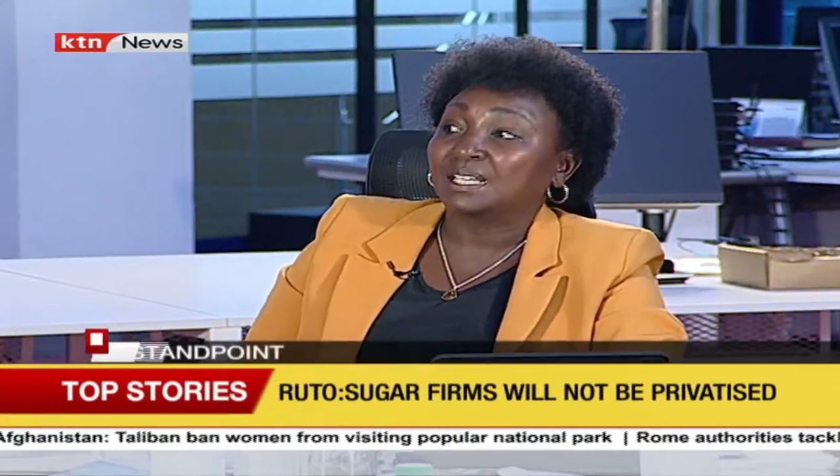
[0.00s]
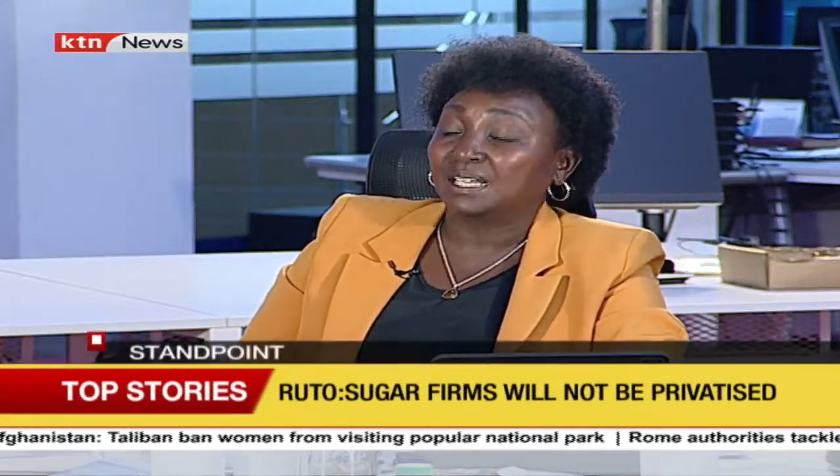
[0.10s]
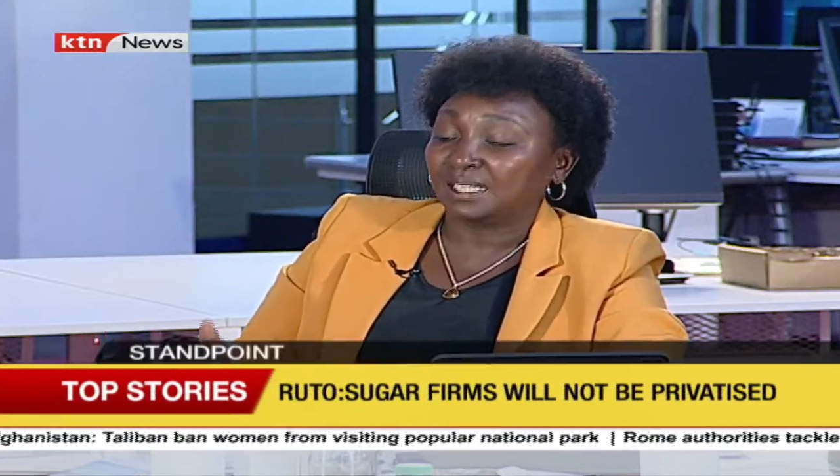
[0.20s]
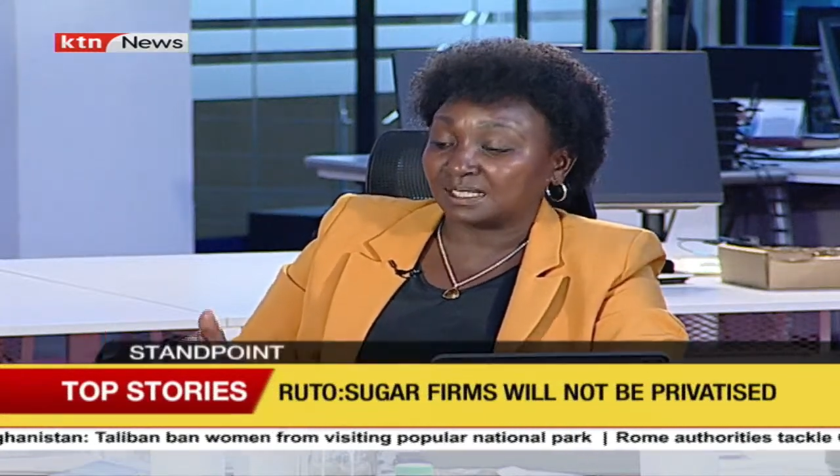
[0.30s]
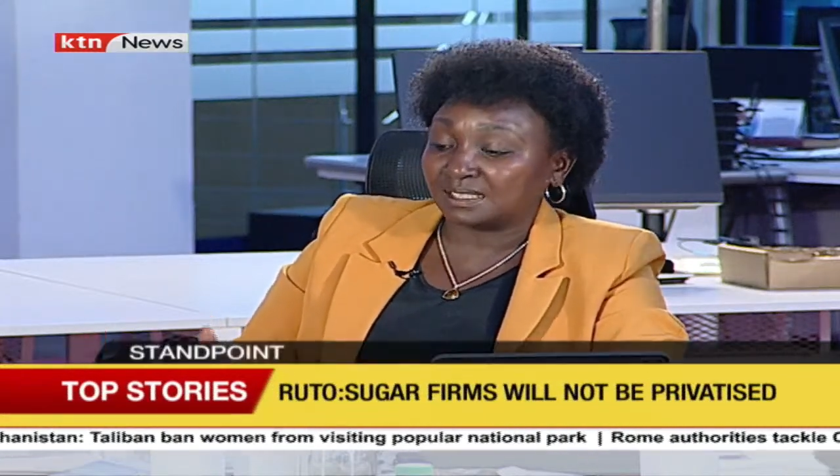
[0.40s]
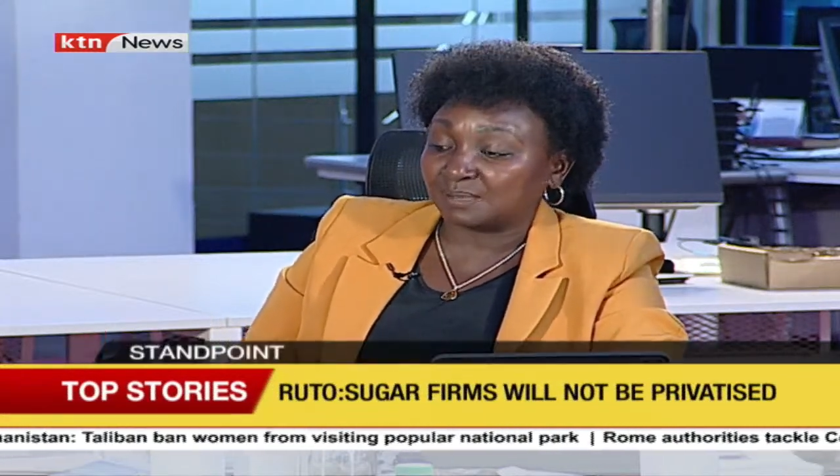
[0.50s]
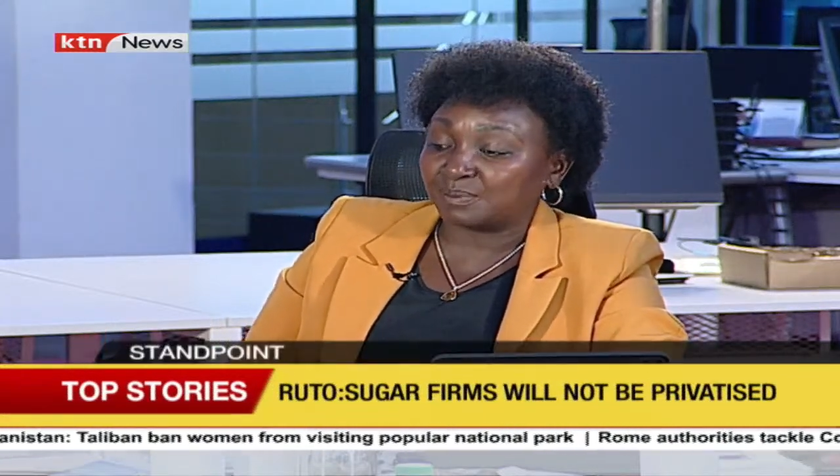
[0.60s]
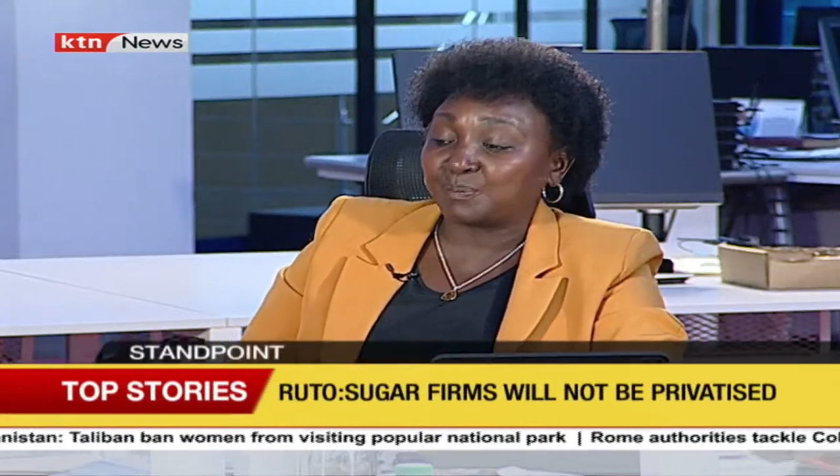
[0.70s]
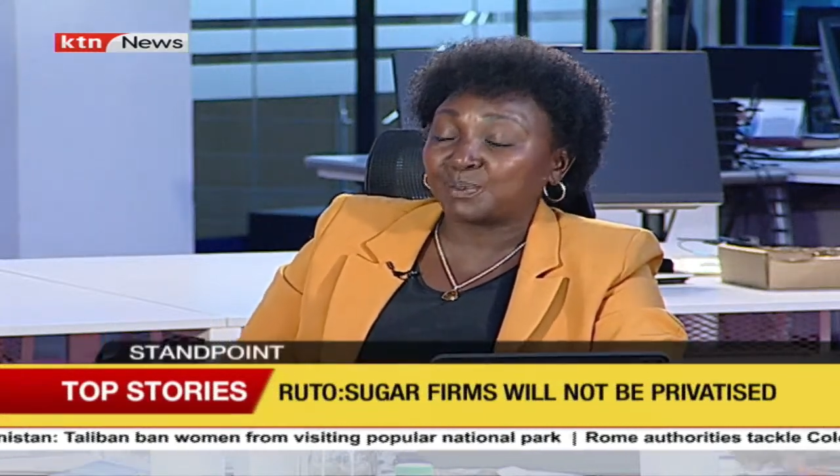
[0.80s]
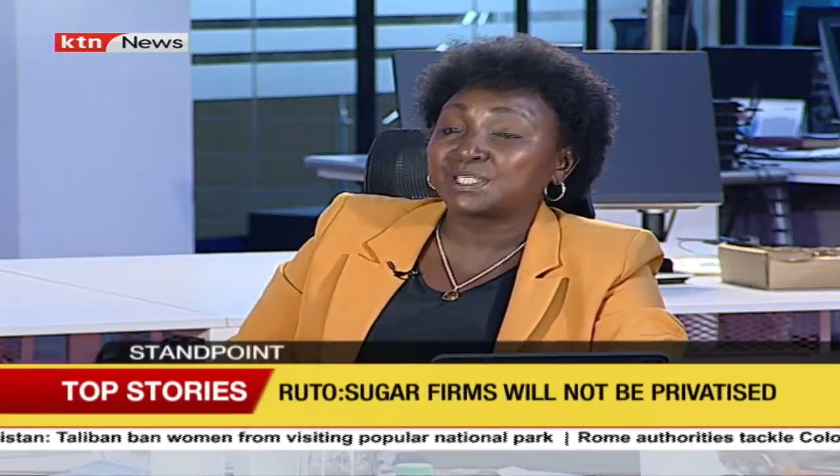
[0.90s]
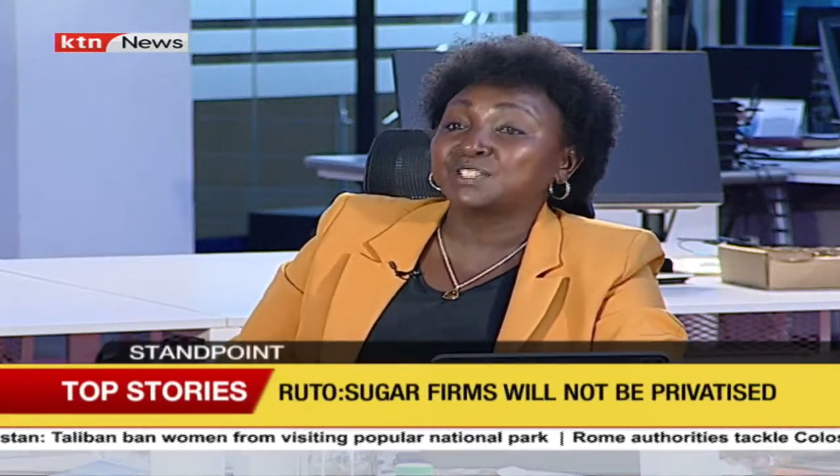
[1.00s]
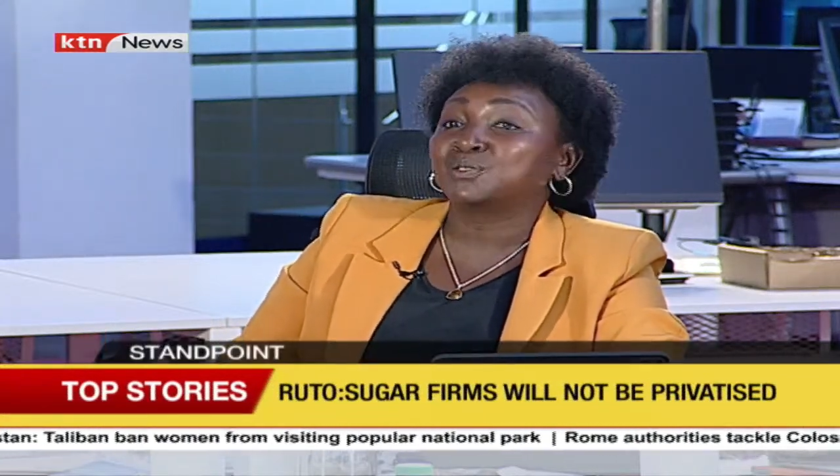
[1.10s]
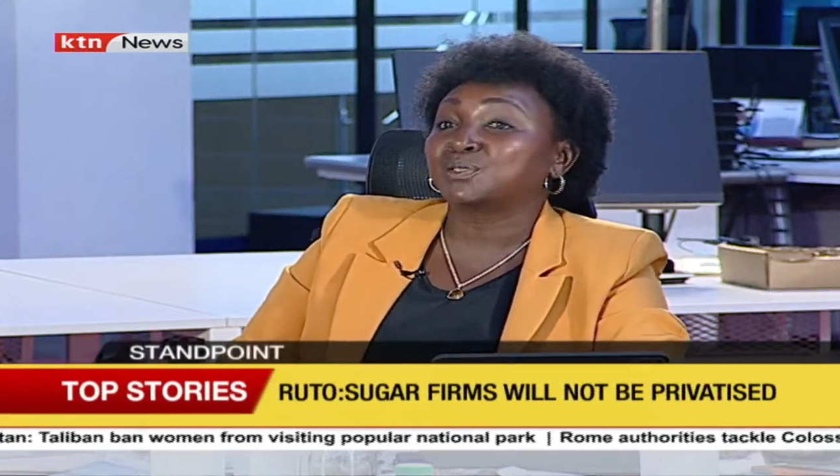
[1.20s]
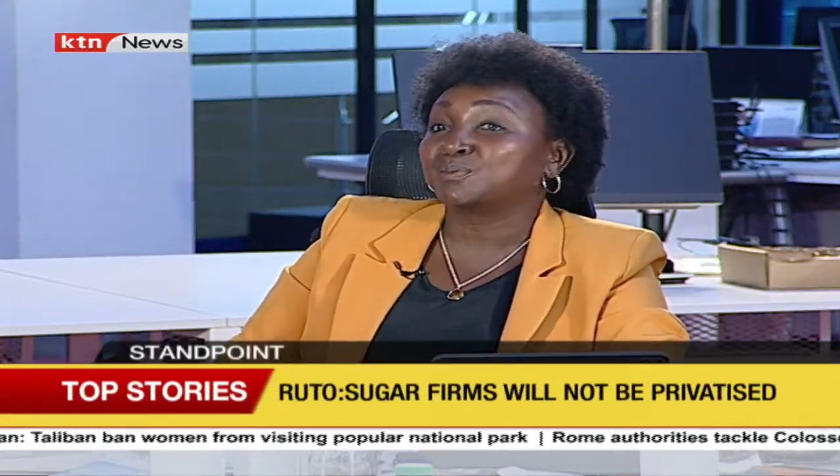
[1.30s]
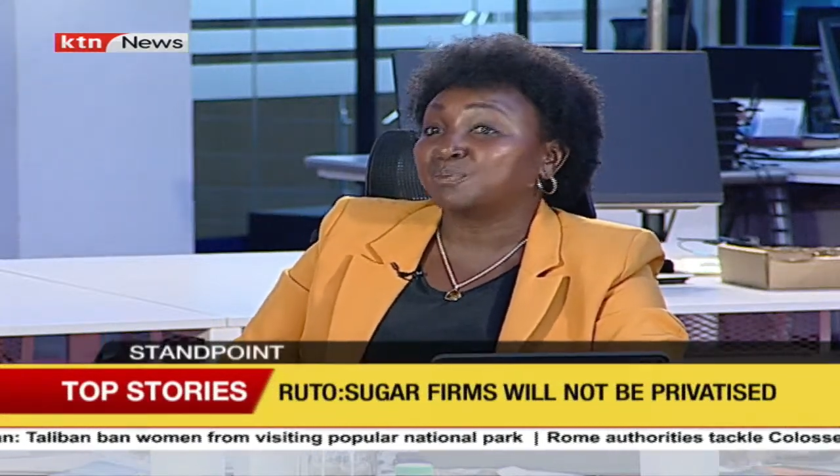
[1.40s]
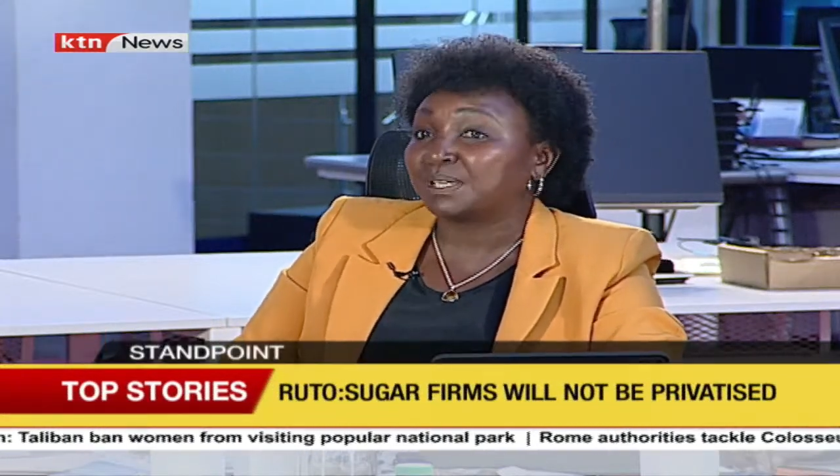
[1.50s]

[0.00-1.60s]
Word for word: uh, that can be put in to